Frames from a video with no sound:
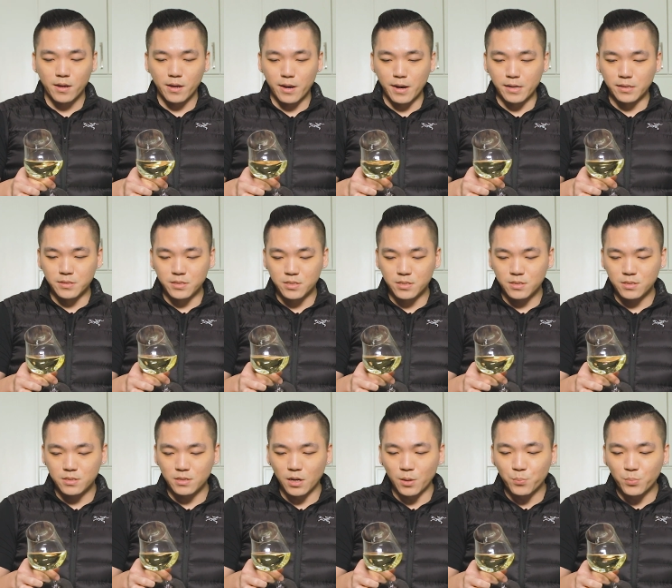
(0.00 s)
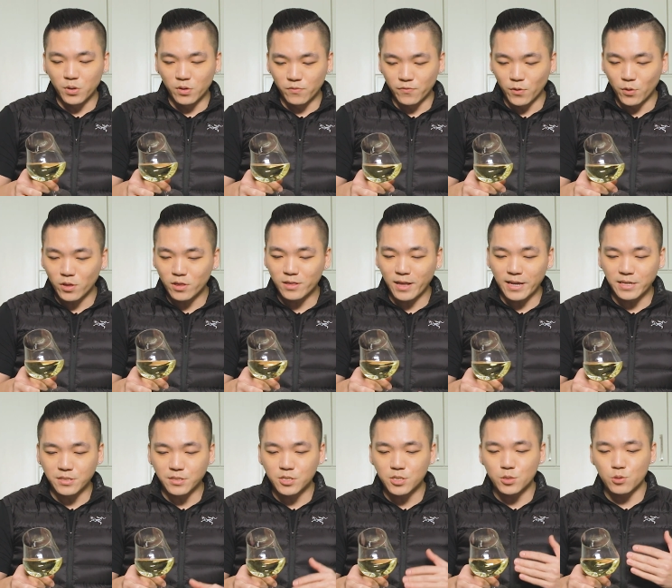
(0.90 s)
It's a beautiful
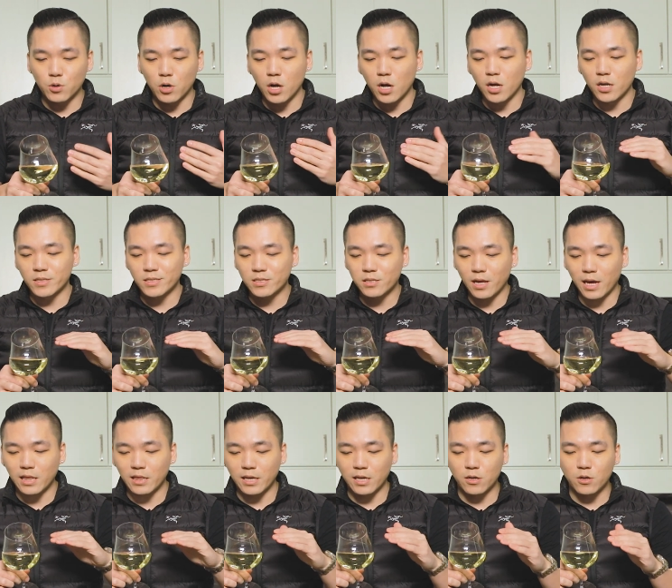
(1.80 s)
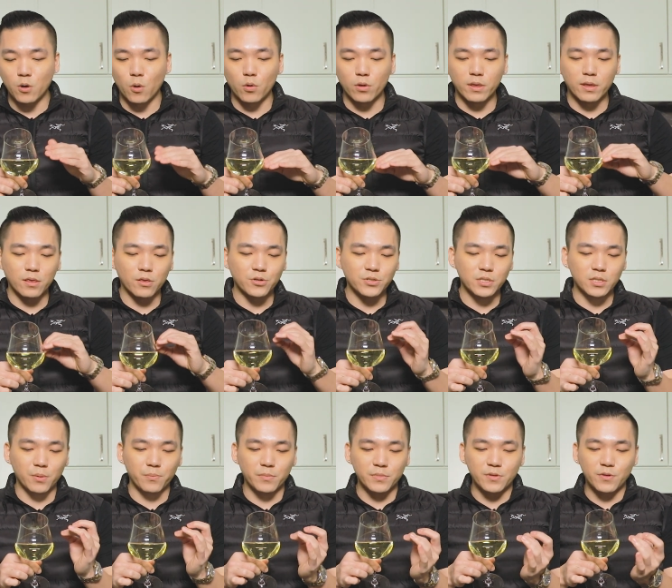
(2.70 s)
light straw, slightly golden. There's
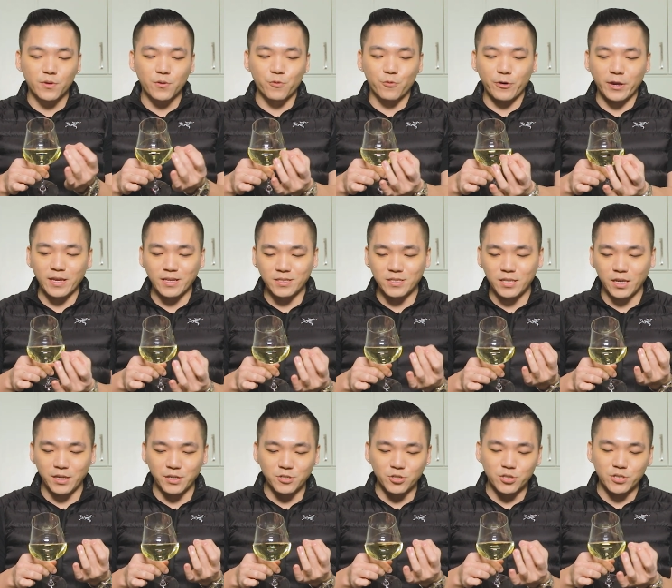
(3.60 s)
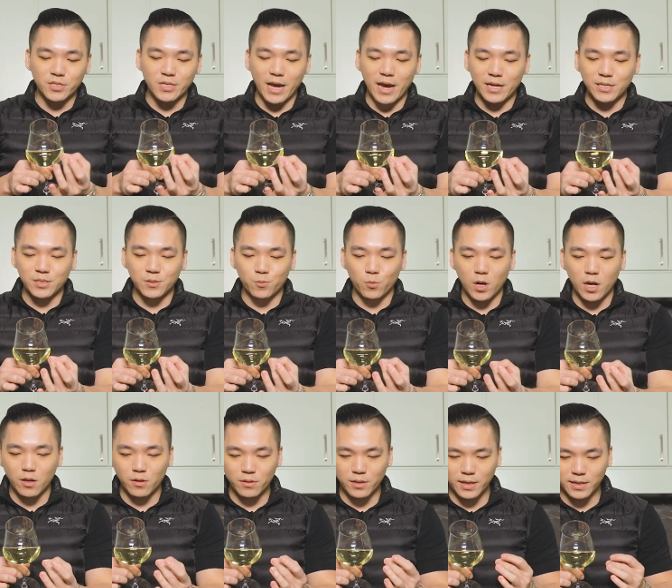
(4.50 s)
some green tinges as
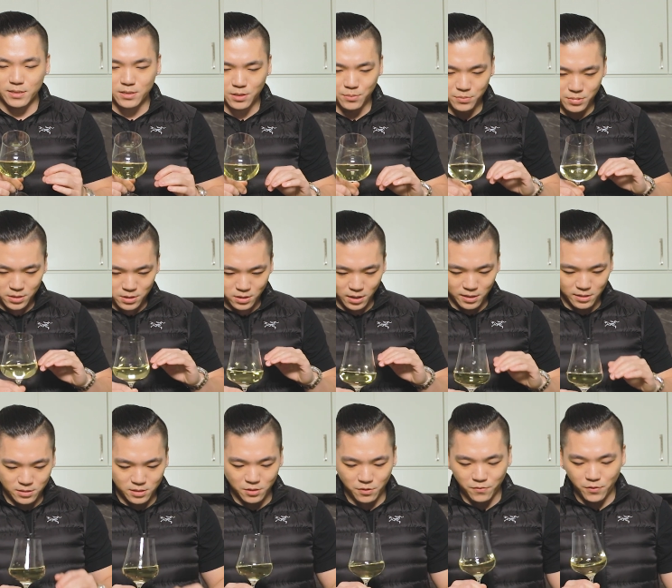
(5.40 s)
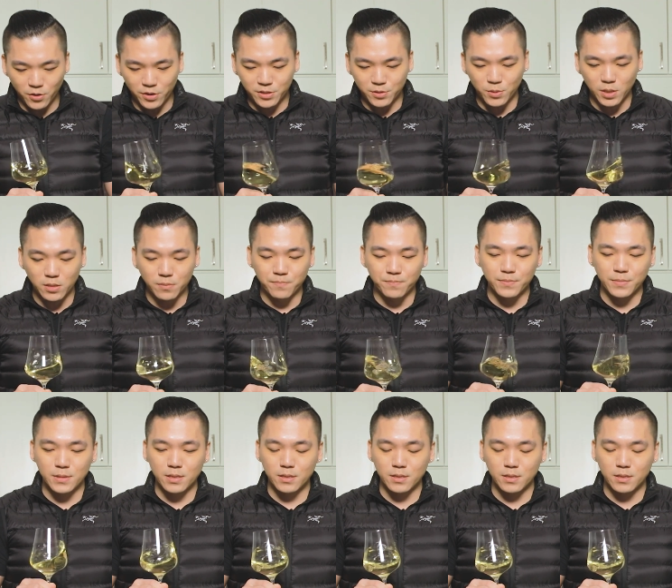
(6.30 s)
well, like some slight silver as well.